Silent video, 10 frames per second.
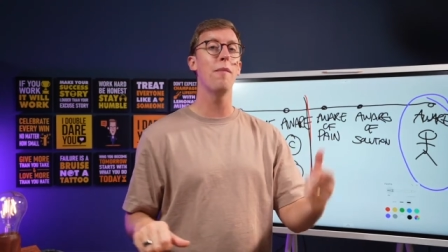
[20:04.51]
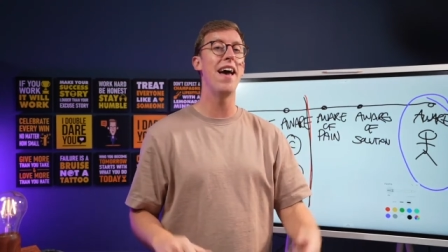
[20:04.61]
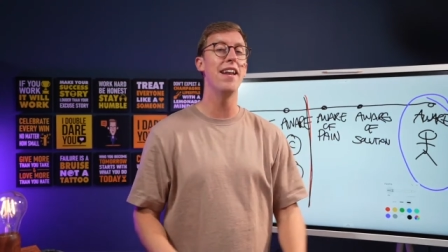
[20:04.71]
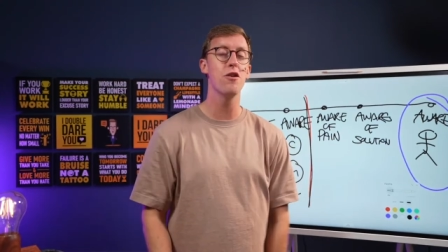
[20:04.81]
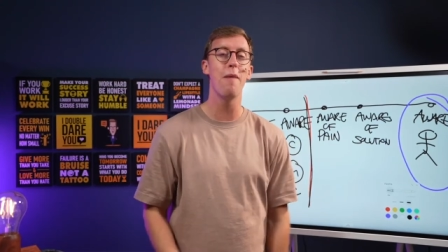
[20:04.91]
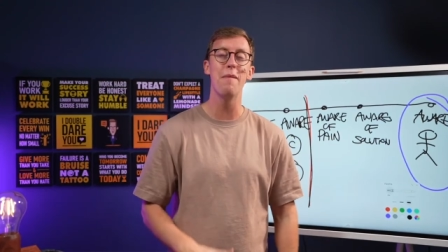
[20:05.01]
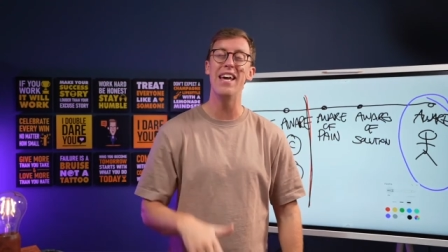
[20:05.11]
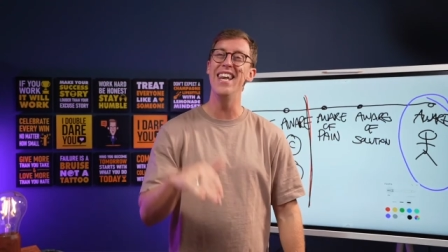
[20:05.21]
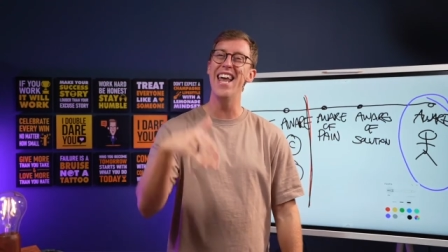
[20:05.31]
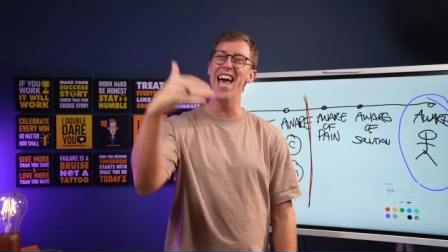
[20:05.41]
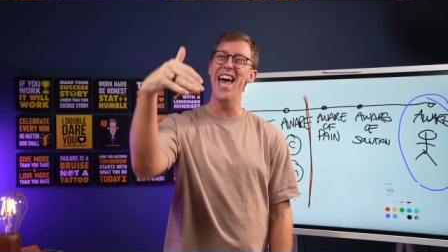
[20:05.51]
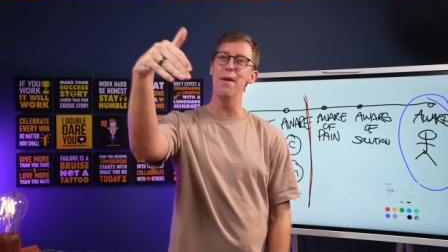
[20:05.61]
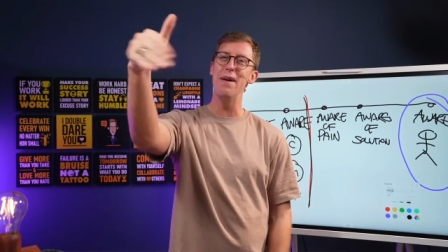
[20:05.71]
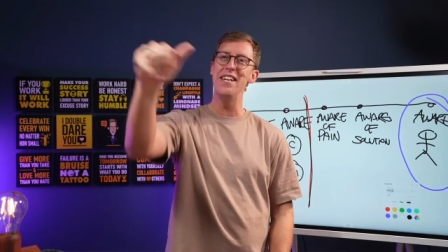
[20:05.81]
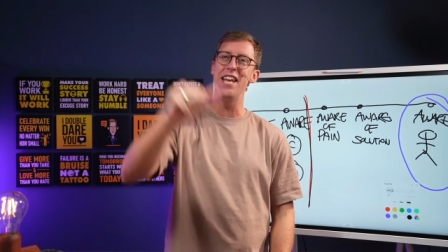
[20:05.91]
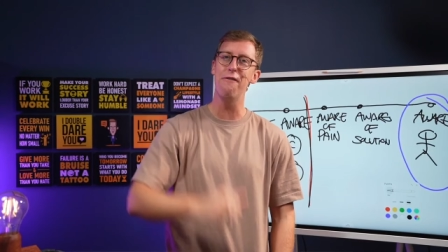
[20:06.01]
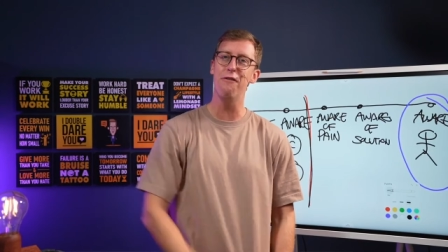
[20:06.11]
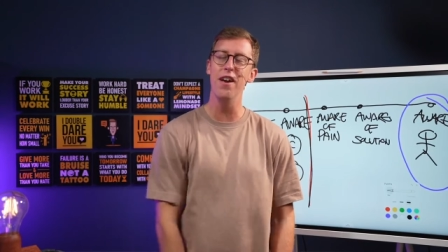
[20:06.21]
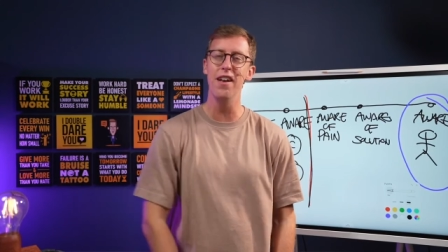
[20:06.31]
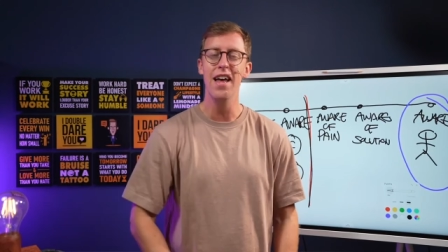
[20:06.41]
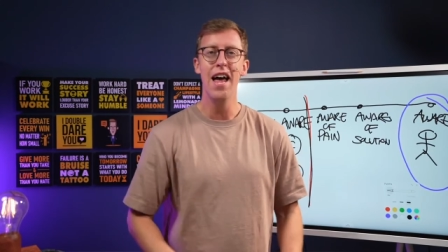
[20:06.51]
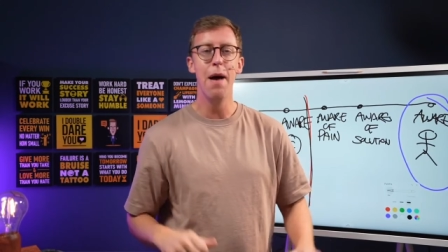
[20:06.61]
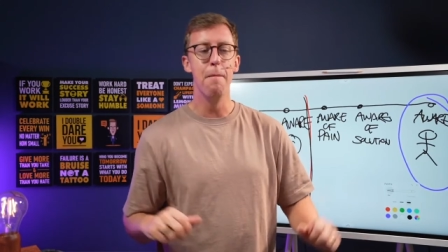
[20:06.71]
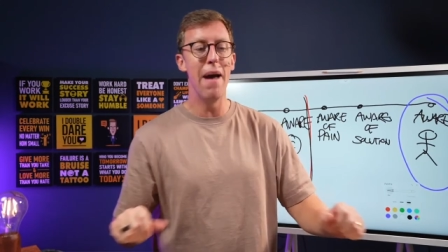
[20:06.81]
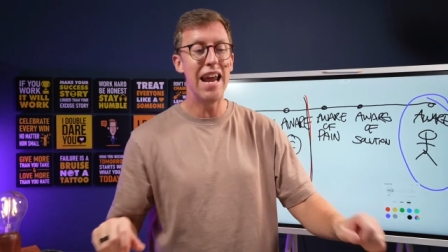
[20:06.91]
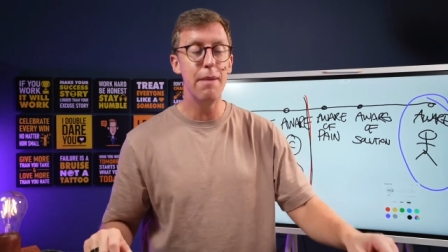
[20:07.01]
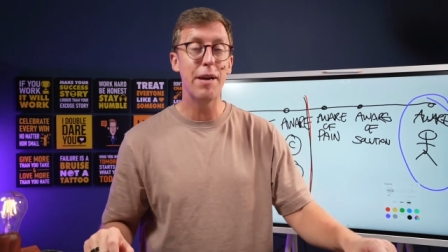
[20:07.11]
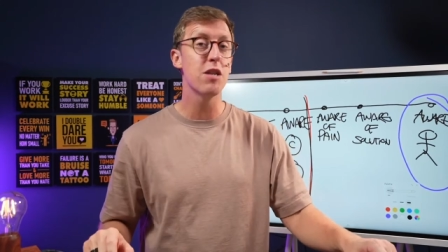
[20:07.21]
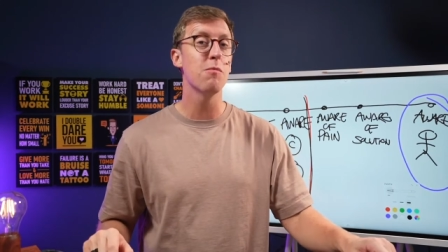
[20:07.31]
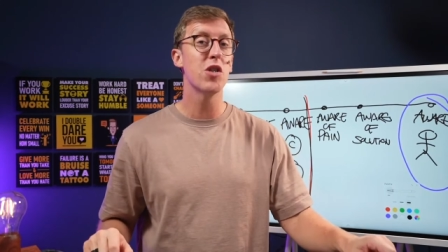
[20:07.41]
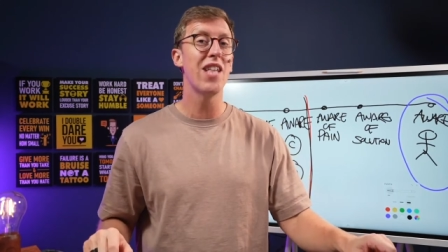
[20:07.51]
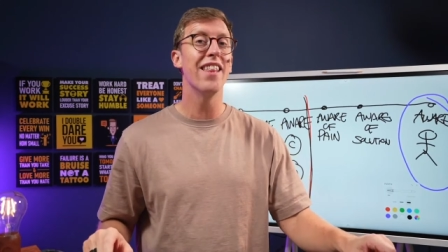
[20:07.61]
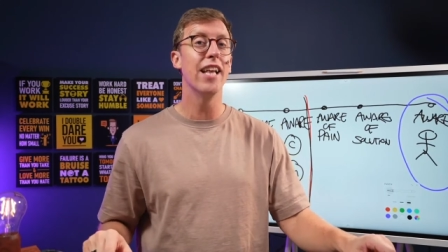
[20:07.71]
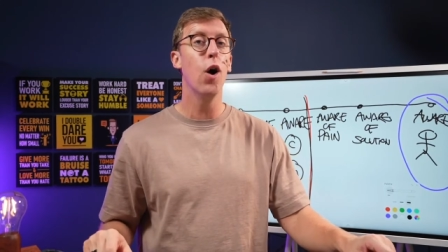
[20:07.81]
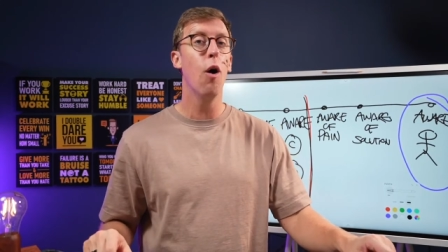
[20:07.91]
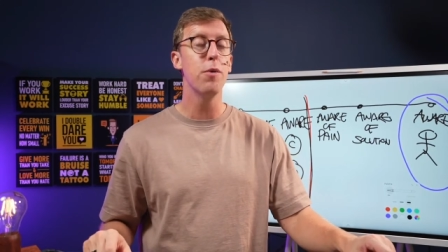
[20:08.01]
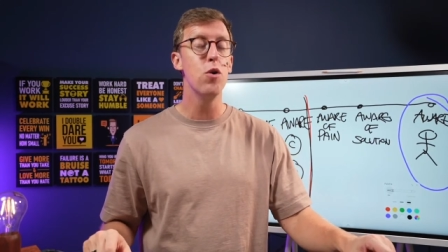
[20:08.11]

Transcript: My energy might be a little bit different, mainly because I'm standing up.